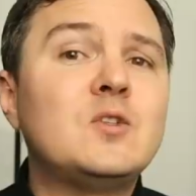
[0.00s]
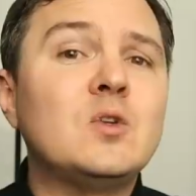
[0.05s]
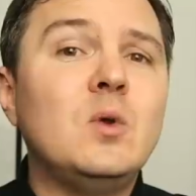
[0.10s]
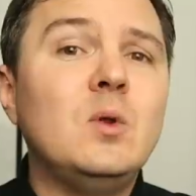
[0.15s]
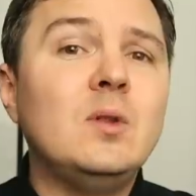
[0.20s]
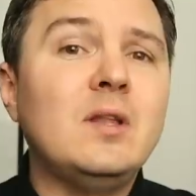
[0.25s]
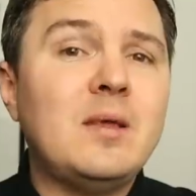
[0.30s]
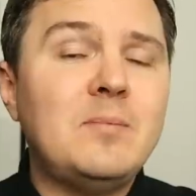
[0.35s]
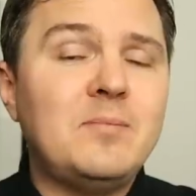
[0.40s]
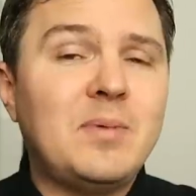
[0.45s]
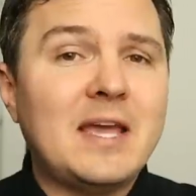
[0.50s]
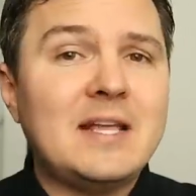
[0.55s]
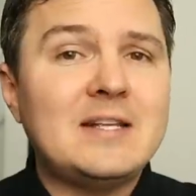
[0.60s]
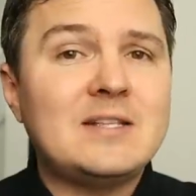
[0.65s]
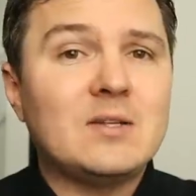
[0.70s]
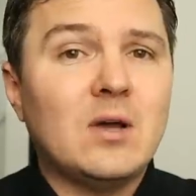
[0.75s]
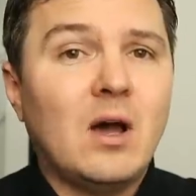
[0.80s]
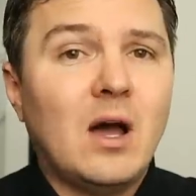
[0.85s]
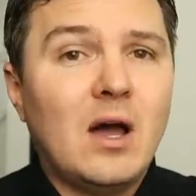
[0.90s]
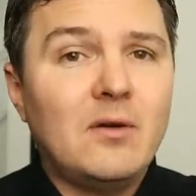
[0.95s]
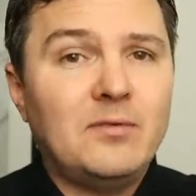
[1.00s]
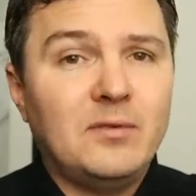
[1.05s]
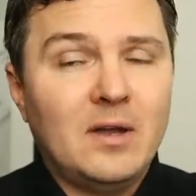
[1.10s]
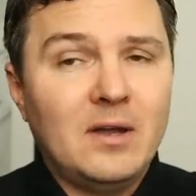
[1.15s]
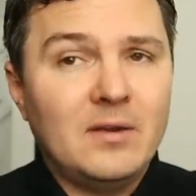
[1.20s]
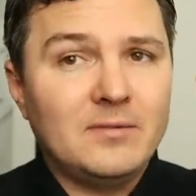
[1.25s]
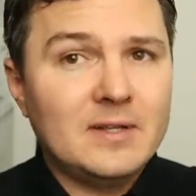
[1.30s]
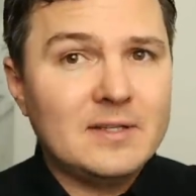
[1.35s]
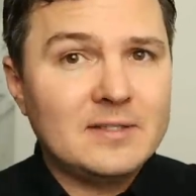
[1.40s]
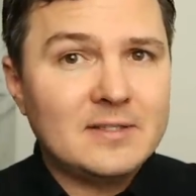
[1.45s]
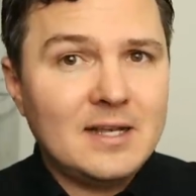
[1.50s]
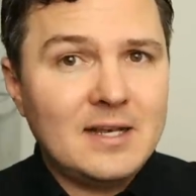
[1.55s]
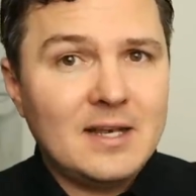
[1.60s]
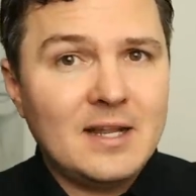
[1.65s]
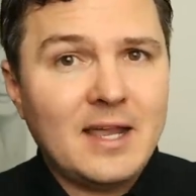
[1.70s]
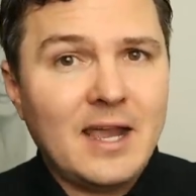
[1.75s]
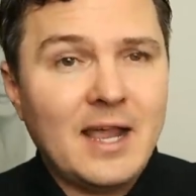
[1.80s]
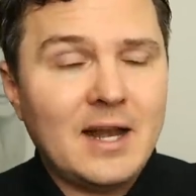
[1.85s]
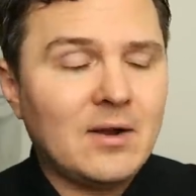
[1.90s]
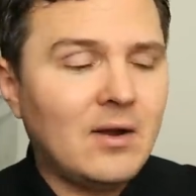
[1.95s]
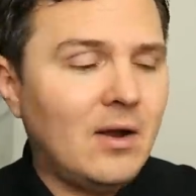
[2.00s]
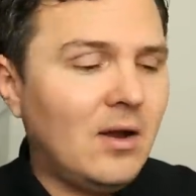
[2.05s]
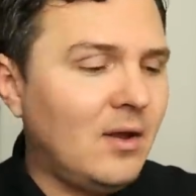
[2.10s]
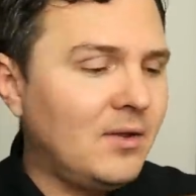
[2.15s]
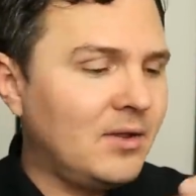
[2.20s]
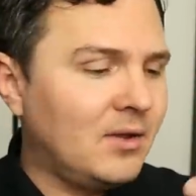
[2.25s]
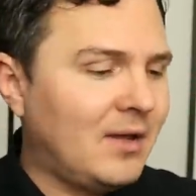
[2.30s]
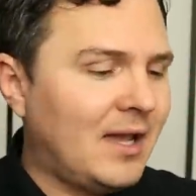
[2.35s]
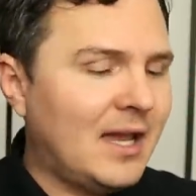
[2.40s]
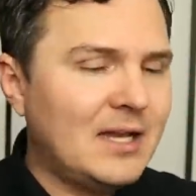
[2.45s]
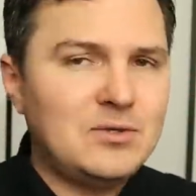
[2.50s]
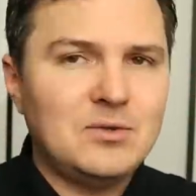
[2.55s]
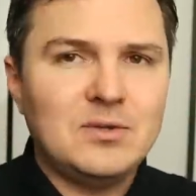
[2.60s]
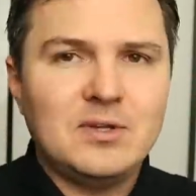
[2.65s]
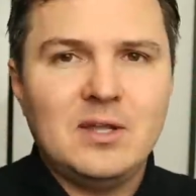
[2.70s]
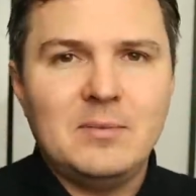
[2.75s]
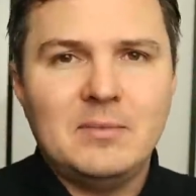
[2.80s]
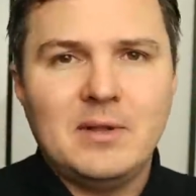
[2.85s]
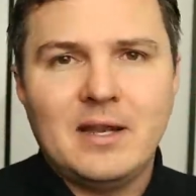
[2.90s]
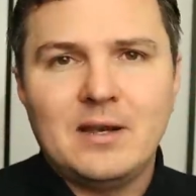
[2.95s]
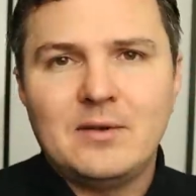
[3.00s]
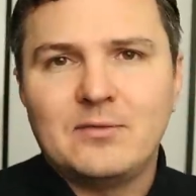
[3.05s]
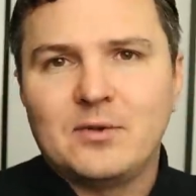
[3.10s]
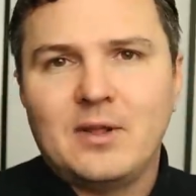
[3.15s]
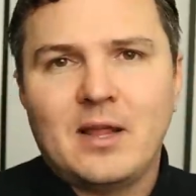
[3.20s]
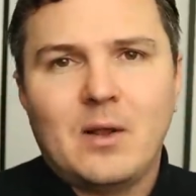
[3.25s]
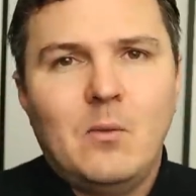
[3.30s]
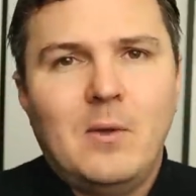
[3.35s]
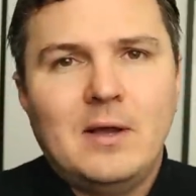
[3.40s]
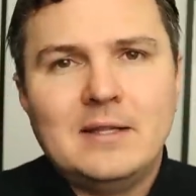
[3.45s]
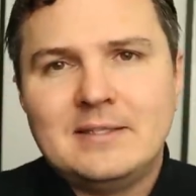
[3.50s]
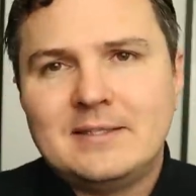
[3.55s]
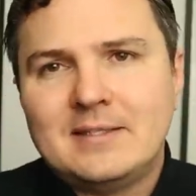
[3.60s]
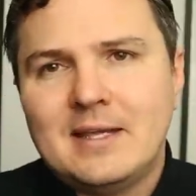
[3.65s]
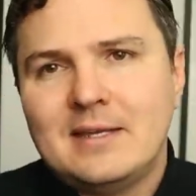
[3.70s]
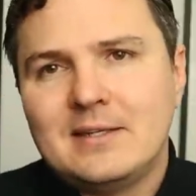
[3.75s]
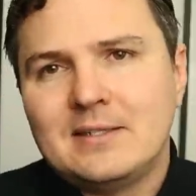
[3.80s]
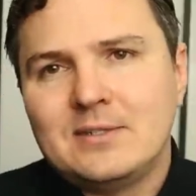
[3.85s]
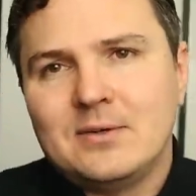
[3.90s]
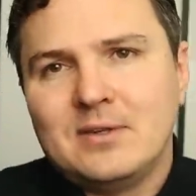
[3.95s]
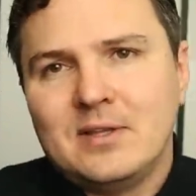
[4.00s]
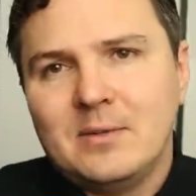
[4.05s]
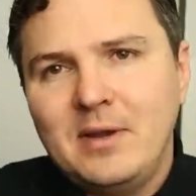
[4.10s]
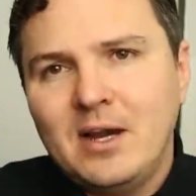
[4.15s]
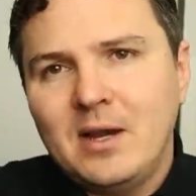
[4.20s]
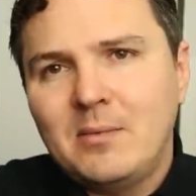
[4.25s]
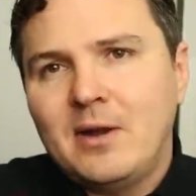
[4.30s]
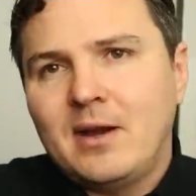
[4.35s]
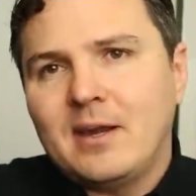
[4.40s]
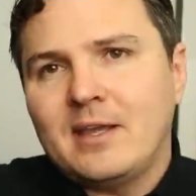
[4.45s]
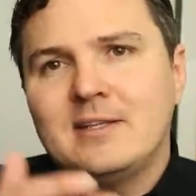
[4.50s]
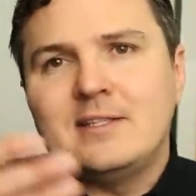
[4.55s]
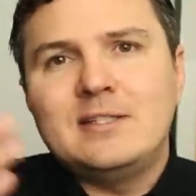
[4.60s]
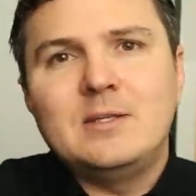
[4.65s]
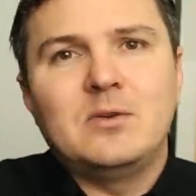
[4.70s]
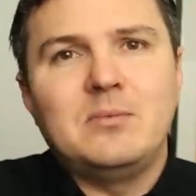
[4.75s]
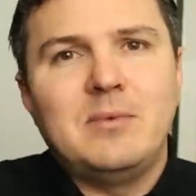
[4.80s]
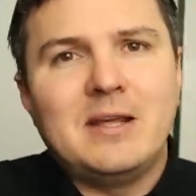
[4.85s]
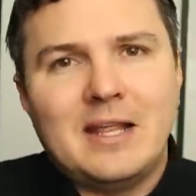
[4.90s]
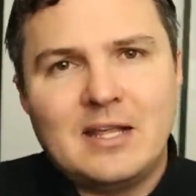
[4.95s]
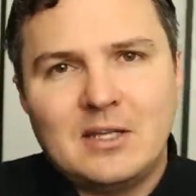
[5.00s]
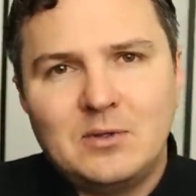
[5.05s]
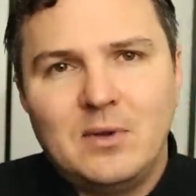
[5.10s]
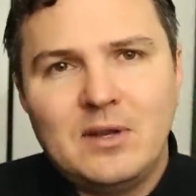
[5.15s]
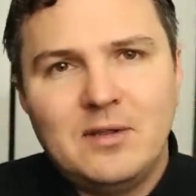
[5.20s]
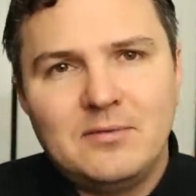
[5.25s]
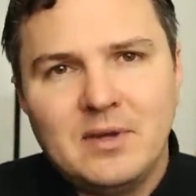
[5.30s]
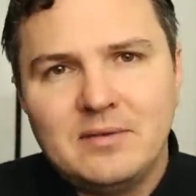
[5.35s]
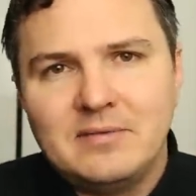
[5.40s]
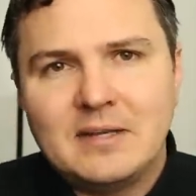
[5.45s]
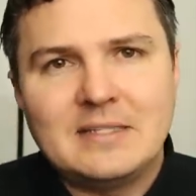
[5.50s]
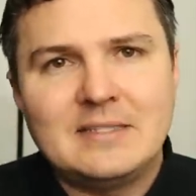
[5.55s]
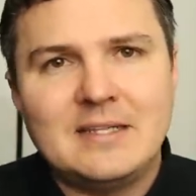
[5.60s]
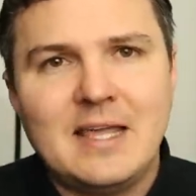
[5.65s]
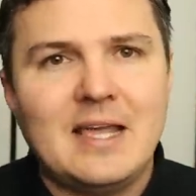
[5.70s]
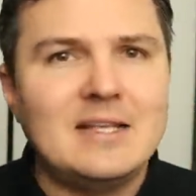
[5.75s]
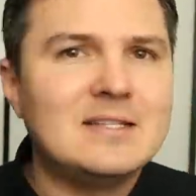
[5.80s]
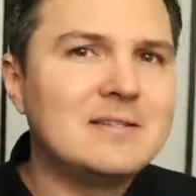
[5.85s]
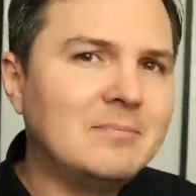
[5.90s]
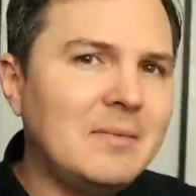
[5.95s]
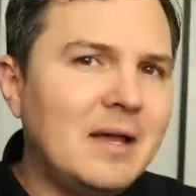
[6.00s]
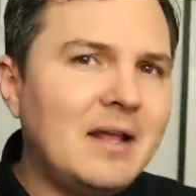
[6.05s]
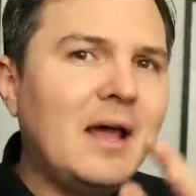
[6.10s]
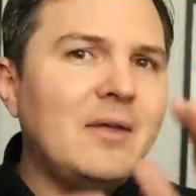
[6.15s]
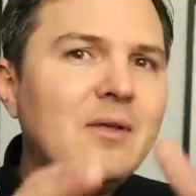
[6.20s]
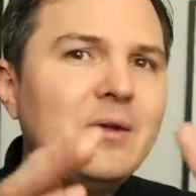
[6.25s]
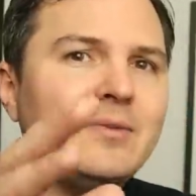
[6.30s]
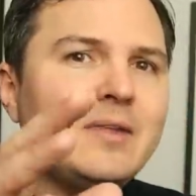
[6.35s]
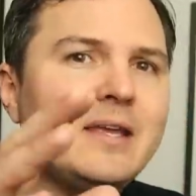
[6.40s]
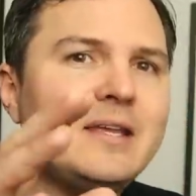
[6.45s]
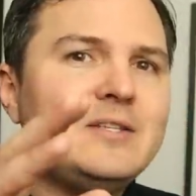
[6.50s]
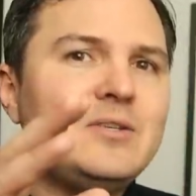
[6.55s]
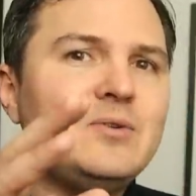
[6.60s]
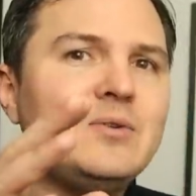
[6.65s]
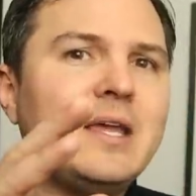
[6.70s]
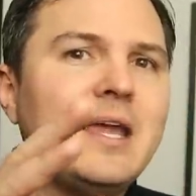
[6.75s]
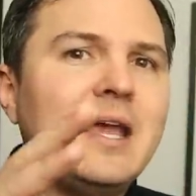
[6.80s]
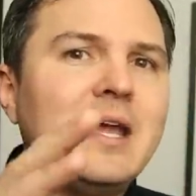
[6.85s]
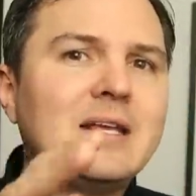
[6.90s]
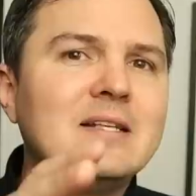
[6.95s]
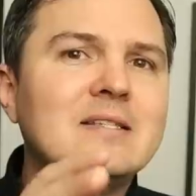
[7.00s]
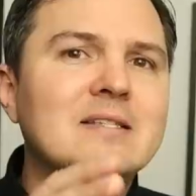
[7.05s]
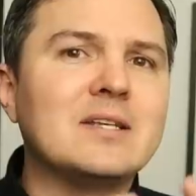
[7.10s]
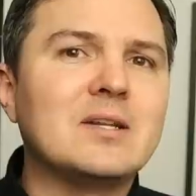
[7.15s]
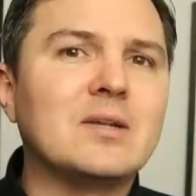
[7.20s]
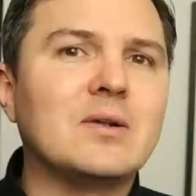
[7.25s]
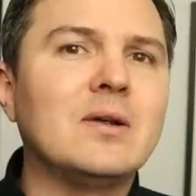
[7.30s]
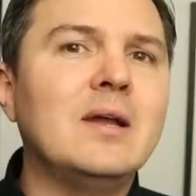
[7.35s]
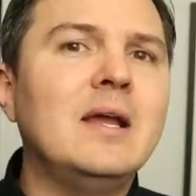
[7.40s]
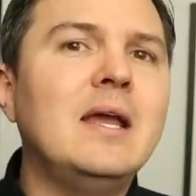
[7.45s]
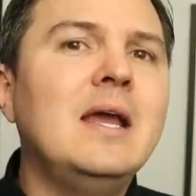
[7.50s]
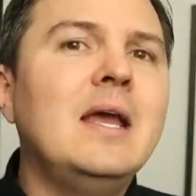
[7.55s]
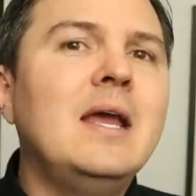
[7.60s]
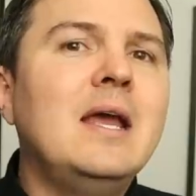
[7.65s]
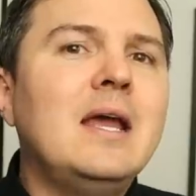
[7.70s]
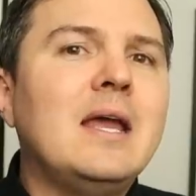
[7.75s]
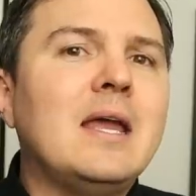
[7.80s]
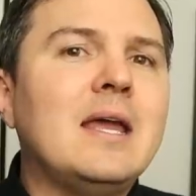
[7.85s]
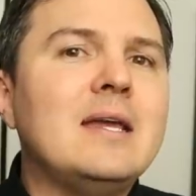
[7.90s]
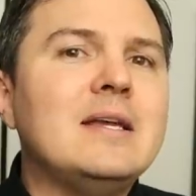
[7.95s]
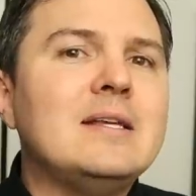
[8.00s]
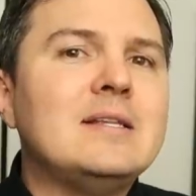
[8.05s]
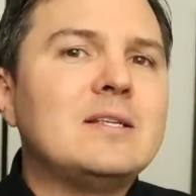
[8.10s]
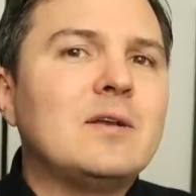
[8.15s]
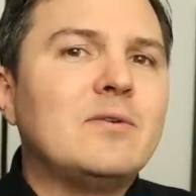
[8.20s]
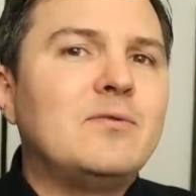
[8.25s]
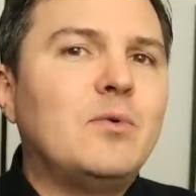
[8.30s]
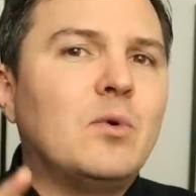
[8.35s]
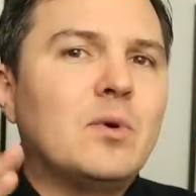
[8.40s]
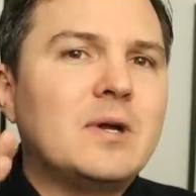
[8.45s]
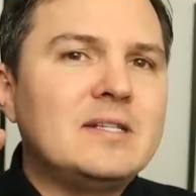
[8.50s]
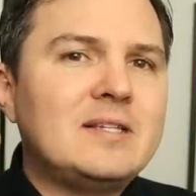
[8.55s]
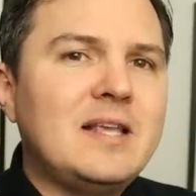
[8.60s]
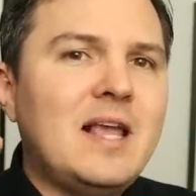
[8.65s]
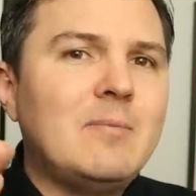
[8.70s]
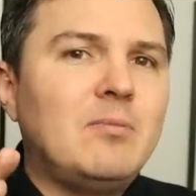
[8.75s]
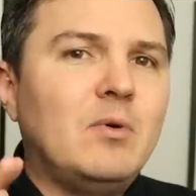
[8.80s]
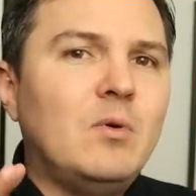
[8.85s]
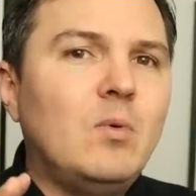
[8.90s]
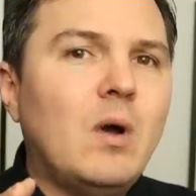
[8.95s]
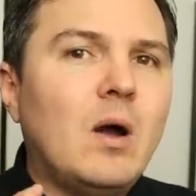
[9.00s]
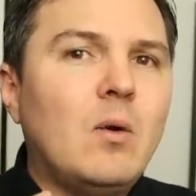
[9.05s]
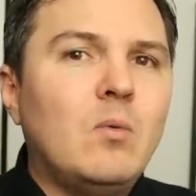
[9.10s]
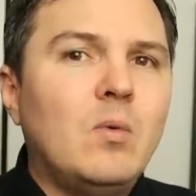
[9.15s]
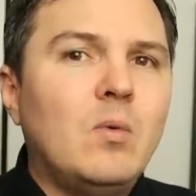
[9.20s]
solely based off of this indicator. Although had you accumulated for like 1 cent during the bear market, you still made like 25x gains. But other things you can consider is, for example,